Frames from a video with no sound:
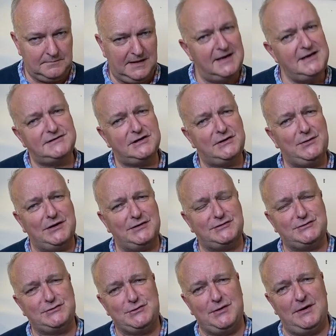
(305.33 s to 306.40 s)
Here's a quick
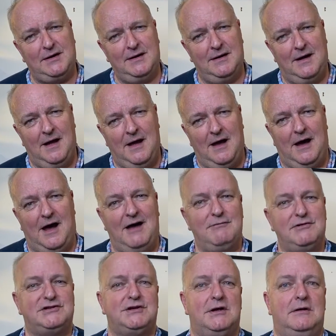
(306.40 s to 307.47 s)
story. I
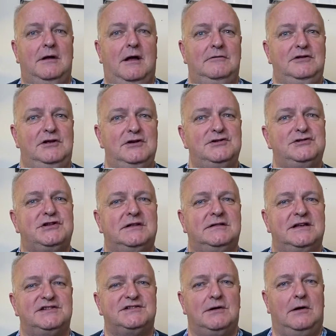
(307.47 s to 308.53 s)
was using
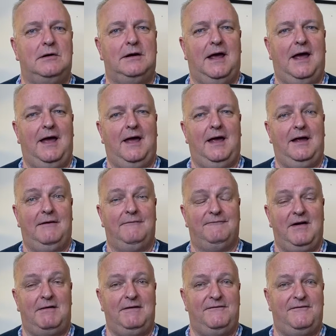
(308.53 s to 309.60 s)
this on a
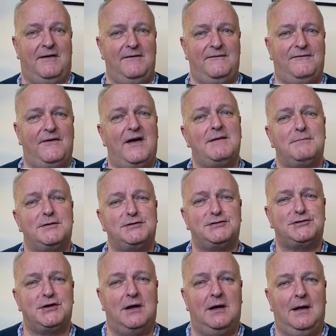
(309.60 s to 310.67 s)
very, very
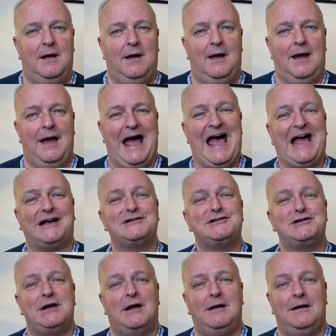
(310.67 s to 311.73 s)
famous
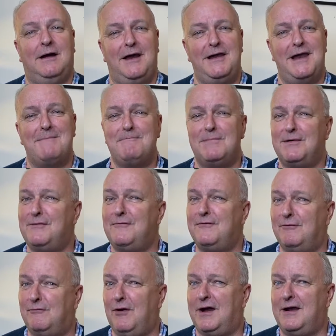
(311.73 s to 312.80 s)
actor
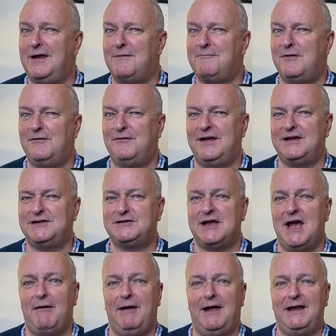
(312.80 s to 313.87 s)
quite a number of years
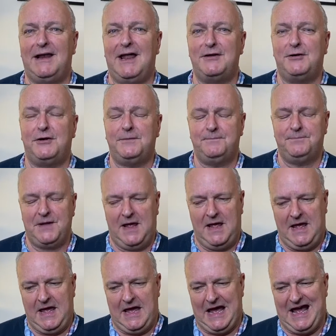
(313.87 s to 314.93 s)
ago in London,
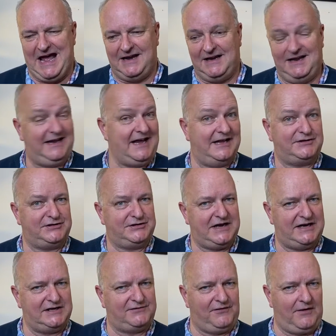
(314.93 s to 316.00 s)
and he had
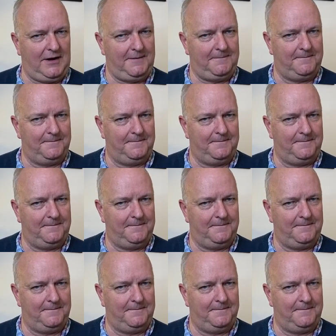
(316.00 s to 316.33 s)
stage fright.